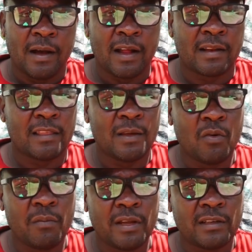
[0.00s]
At the
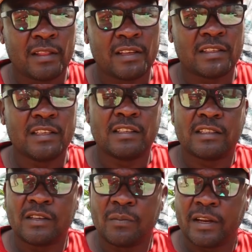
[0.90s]
moment, the scene is
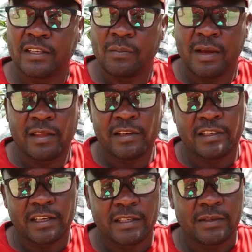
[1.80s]
still managed by the
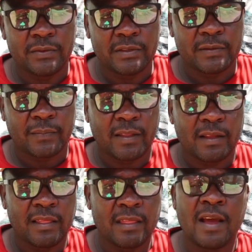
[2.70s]
detectives.
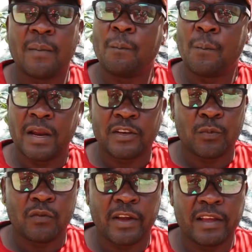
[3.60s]
There are
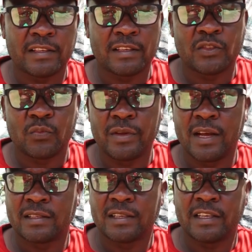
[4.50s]
multiple cases to be
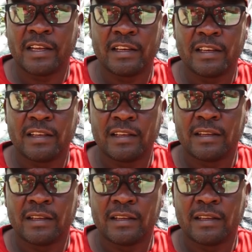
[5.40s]
ascertained.